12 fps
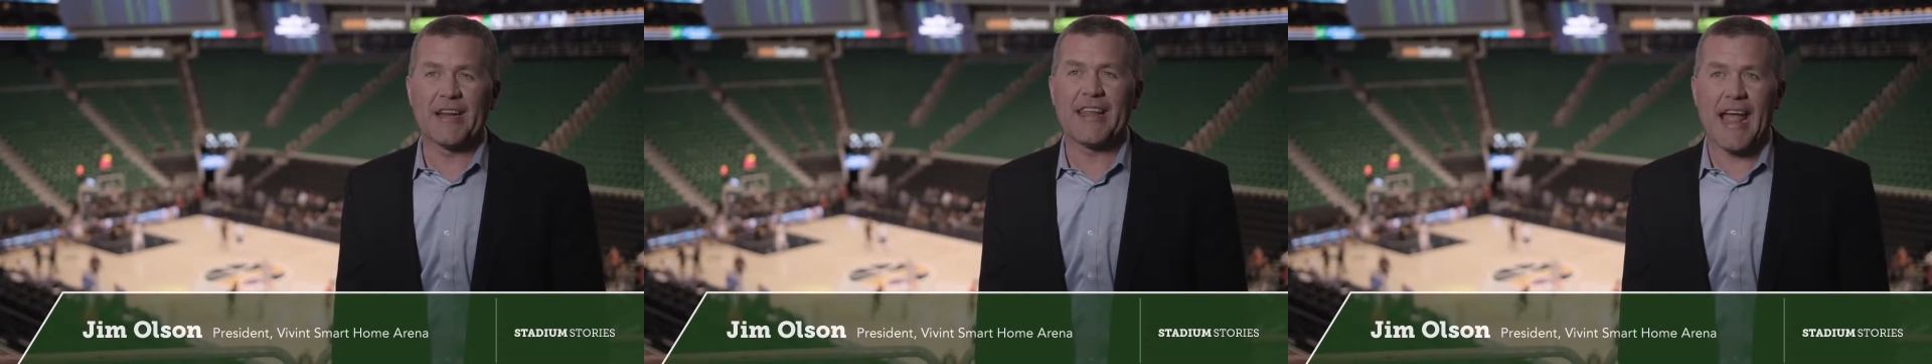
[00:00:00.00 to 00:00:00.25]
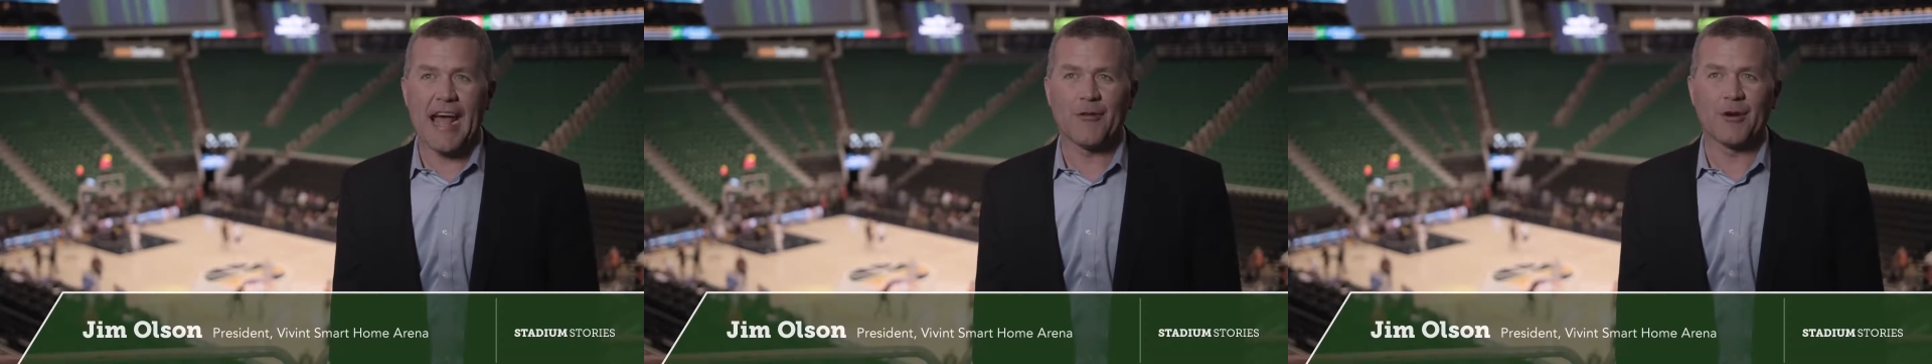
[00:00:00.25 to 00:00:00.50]
been
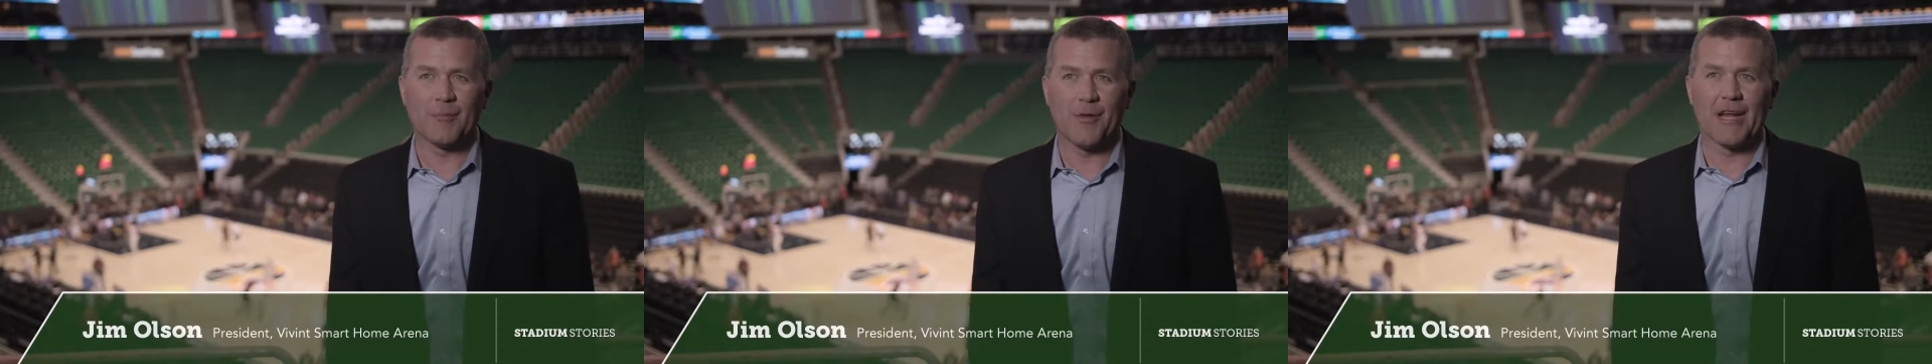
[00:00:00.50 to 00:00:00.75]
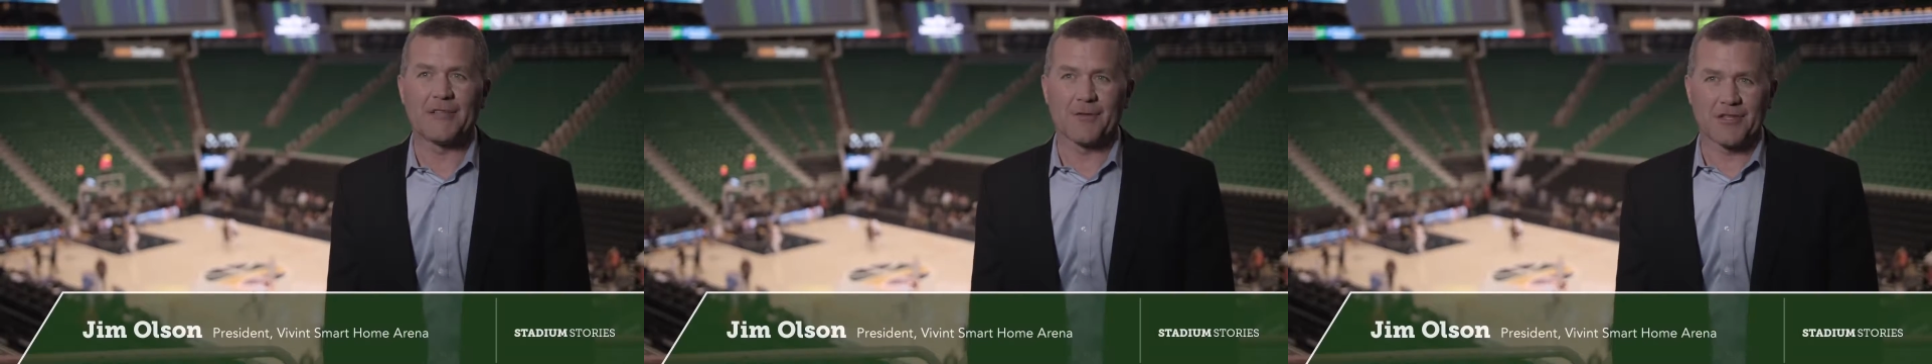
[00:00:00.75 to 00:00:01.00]
a gathering
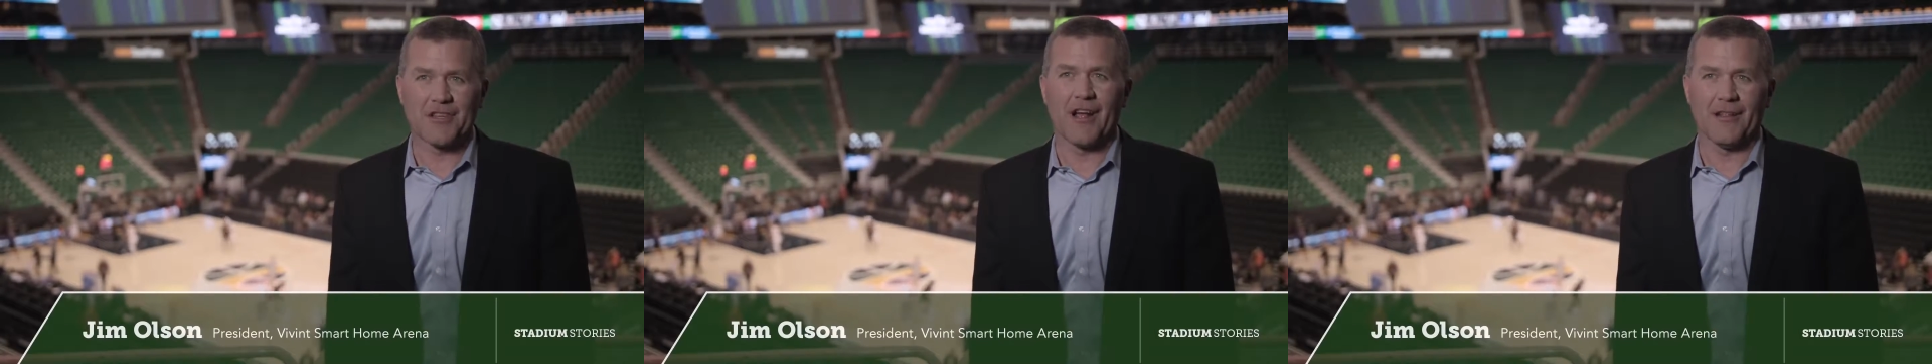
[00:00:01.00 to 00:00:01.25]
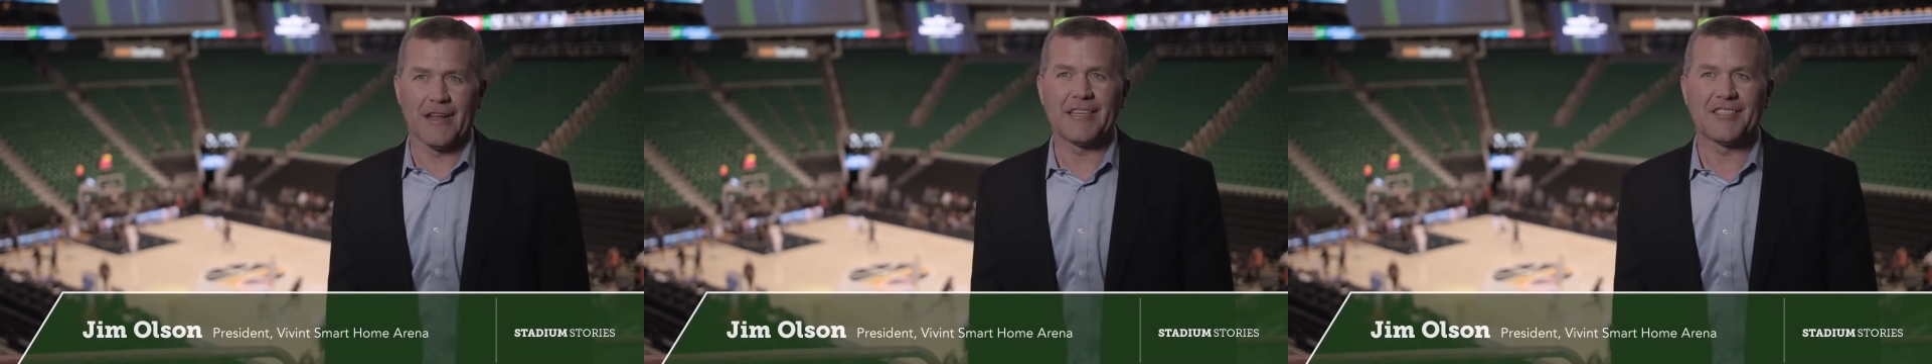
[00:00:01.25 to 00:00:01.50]
place for
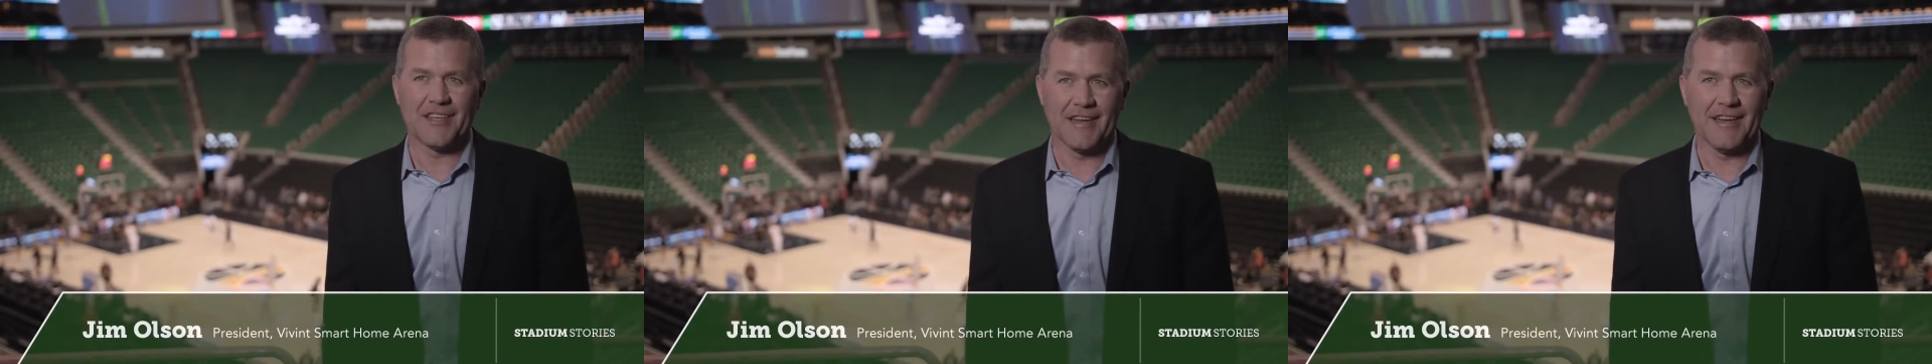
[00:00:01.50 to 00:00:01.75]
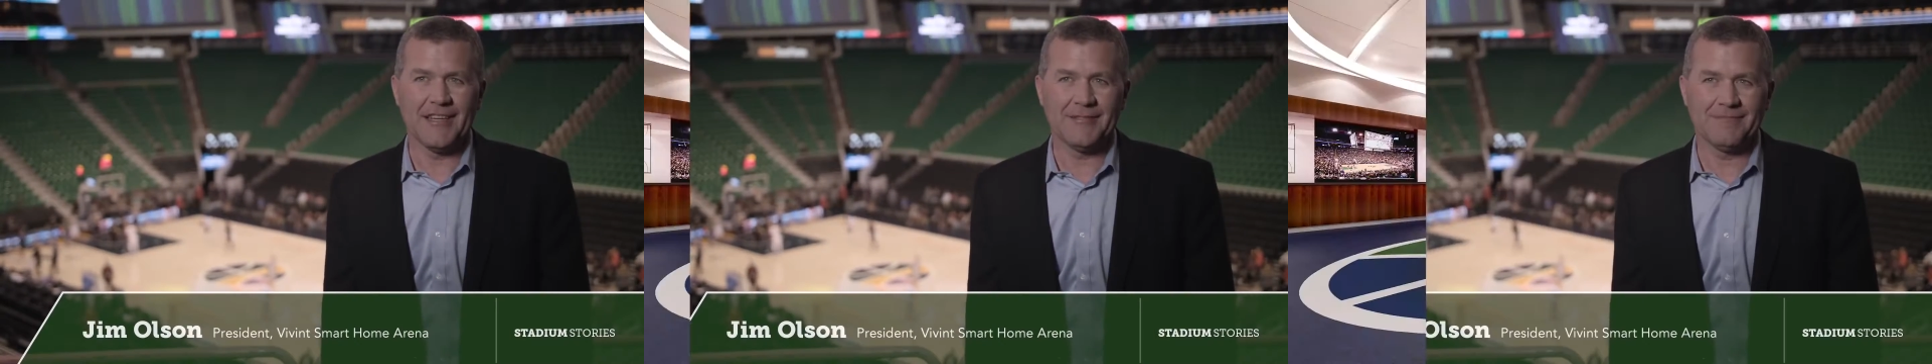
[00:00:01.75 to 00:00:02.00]
Salt Lake
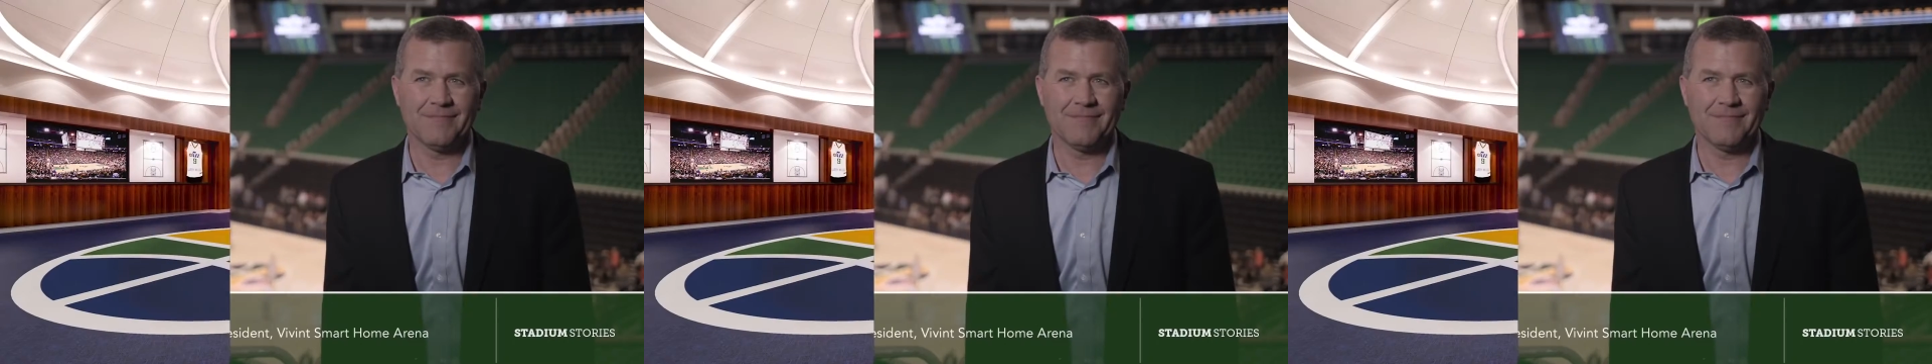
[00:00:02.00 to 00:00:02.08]
City.